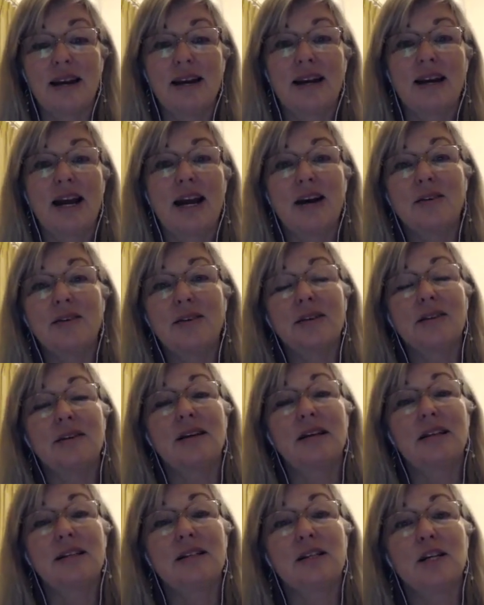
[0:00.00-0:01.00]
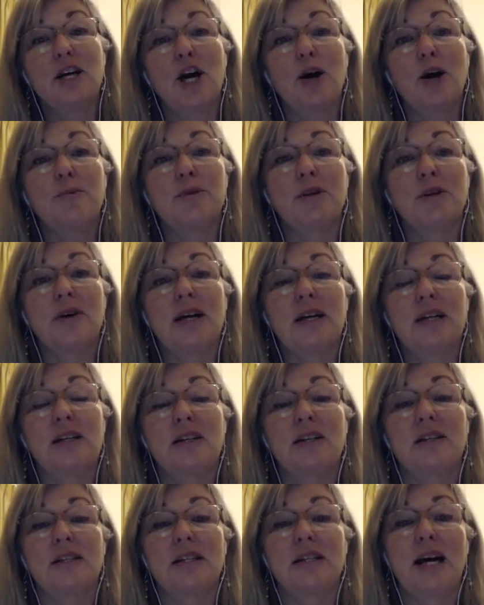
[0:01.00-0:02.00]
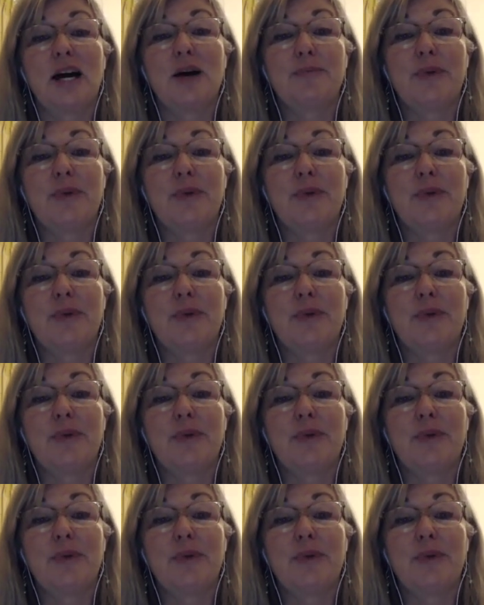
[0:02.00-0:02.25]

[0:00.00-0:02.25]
and now it's time to actually start